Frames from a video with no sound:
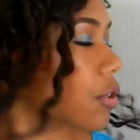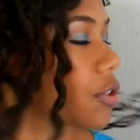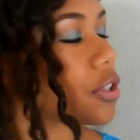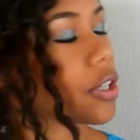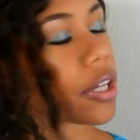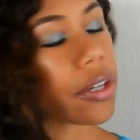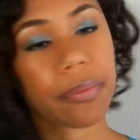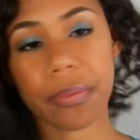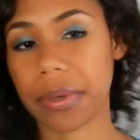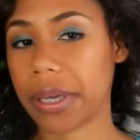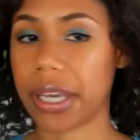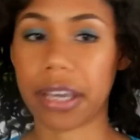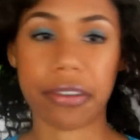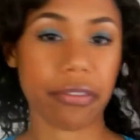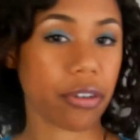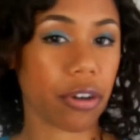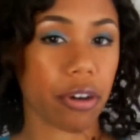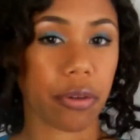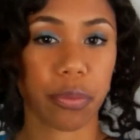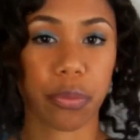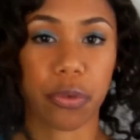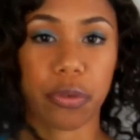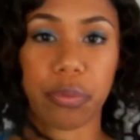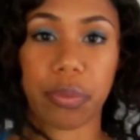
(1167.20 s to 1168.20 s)
shake my hair, I've
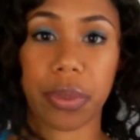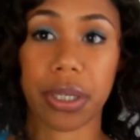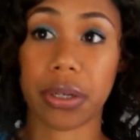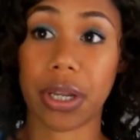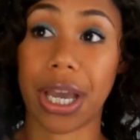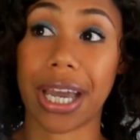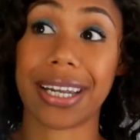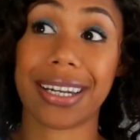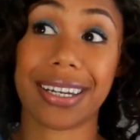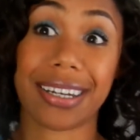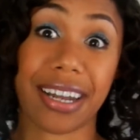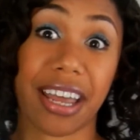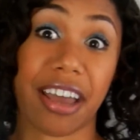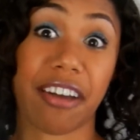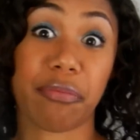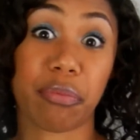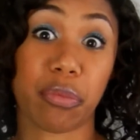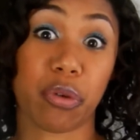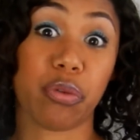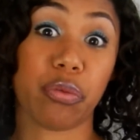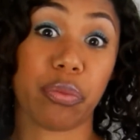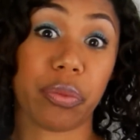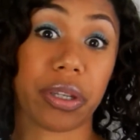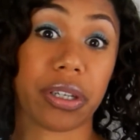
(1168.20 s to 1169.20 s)
got movement. I didn't
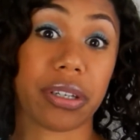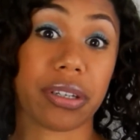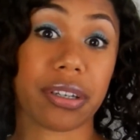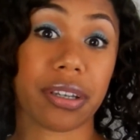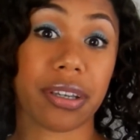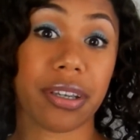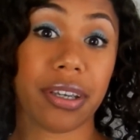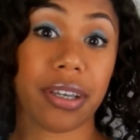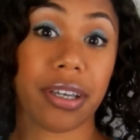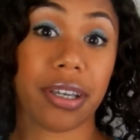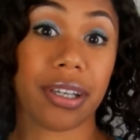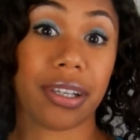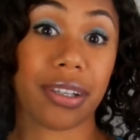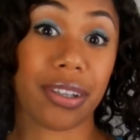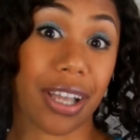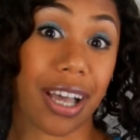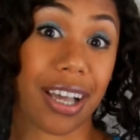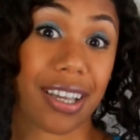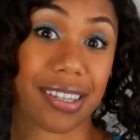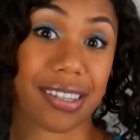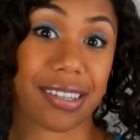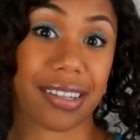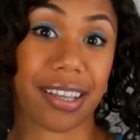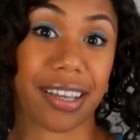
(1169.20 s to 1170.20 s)
have movement
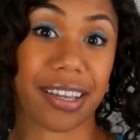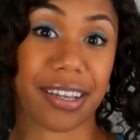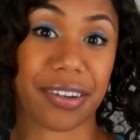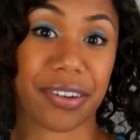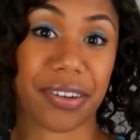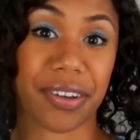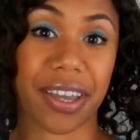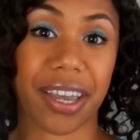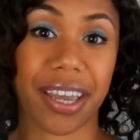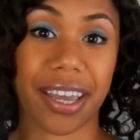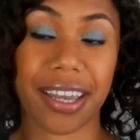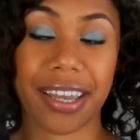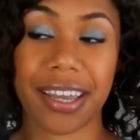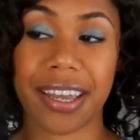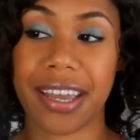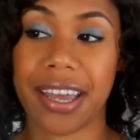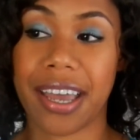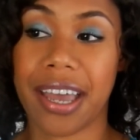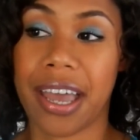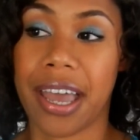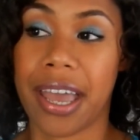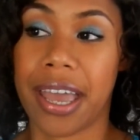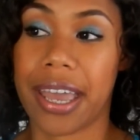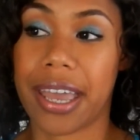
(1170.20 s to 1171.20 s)
last night, okay?
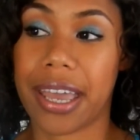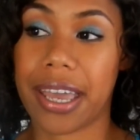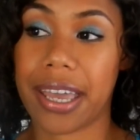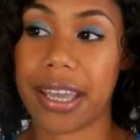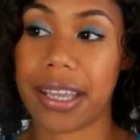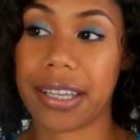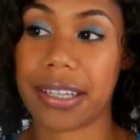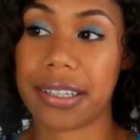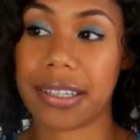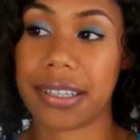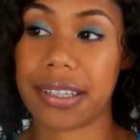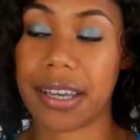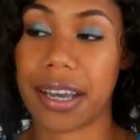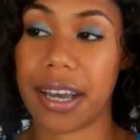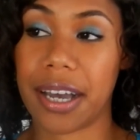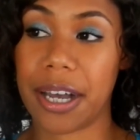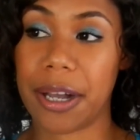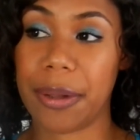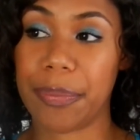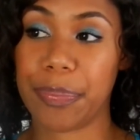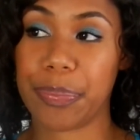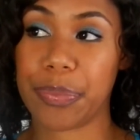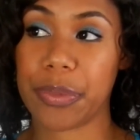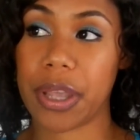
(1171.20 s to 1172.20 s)
And
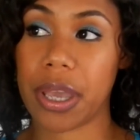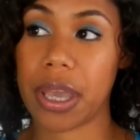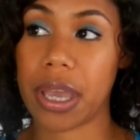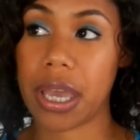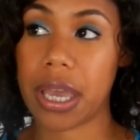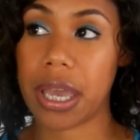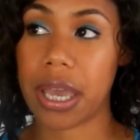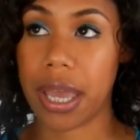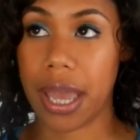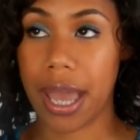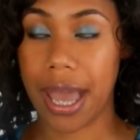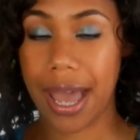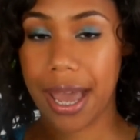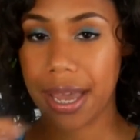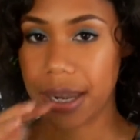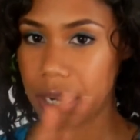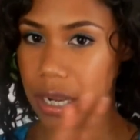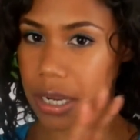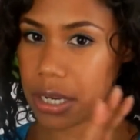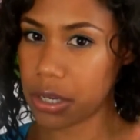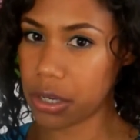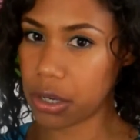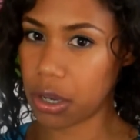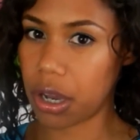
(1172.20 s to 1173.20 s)
had
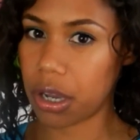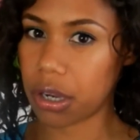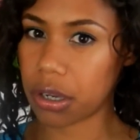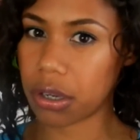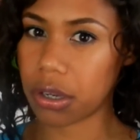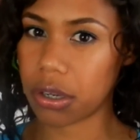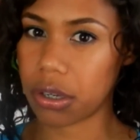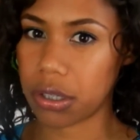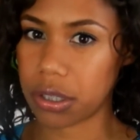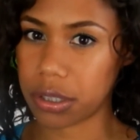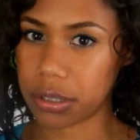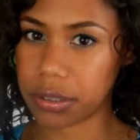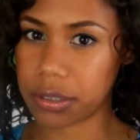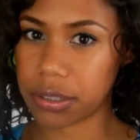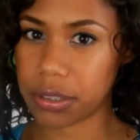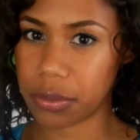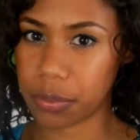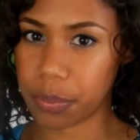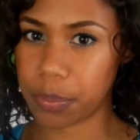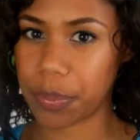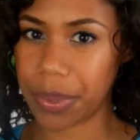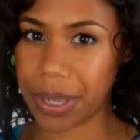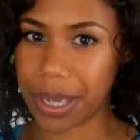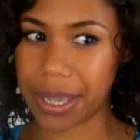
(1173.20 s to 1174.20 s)
I not gone
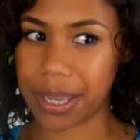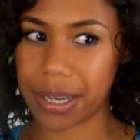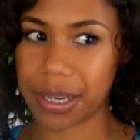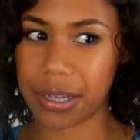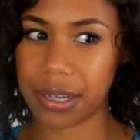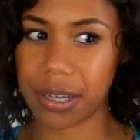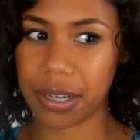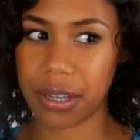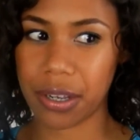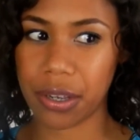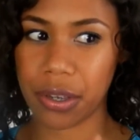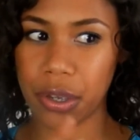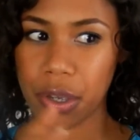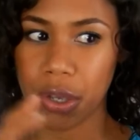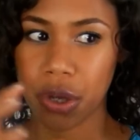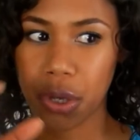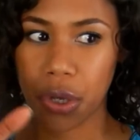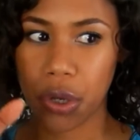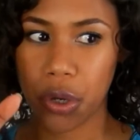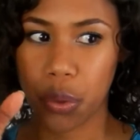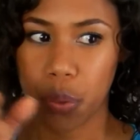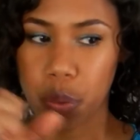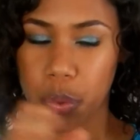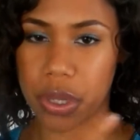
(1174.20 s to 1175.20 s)
to bed
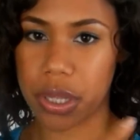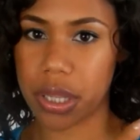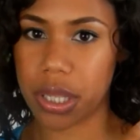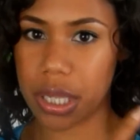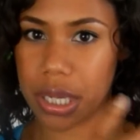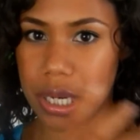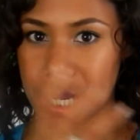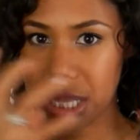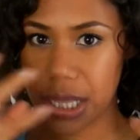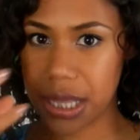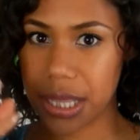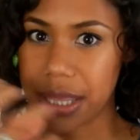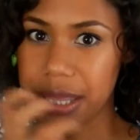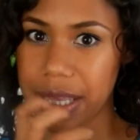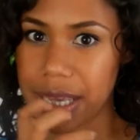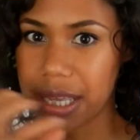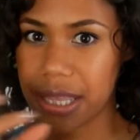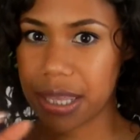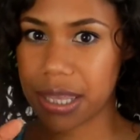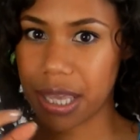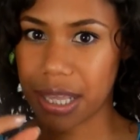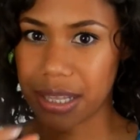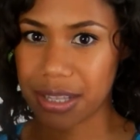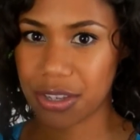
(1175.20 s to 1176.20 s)
with it
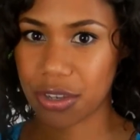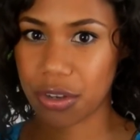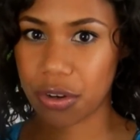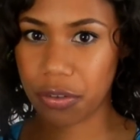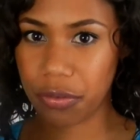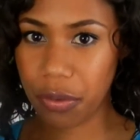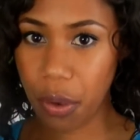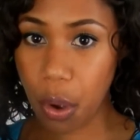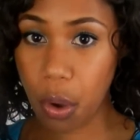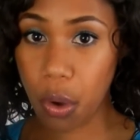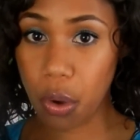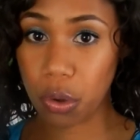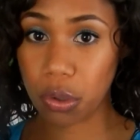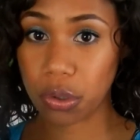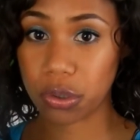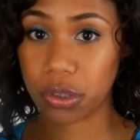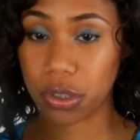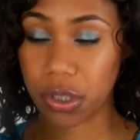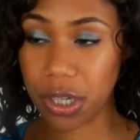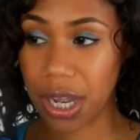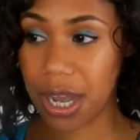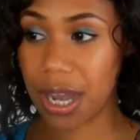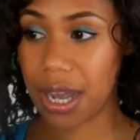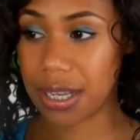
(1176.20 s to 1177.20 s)
in that sort of
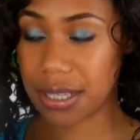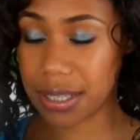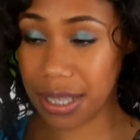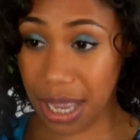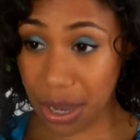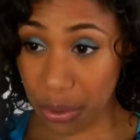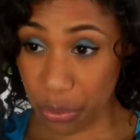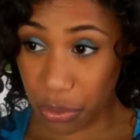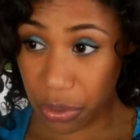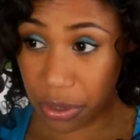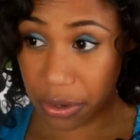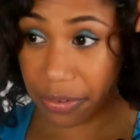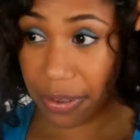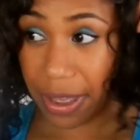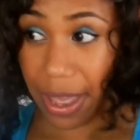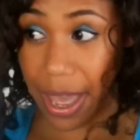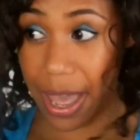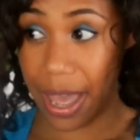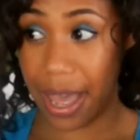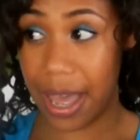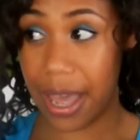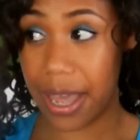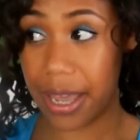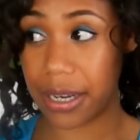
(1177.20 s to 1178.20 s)
hold or cast, I would have
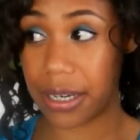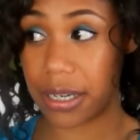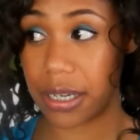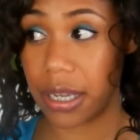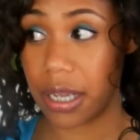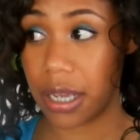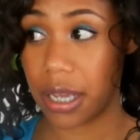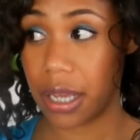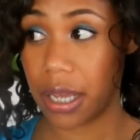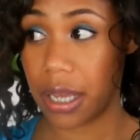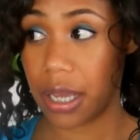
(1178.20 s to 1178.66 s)
had,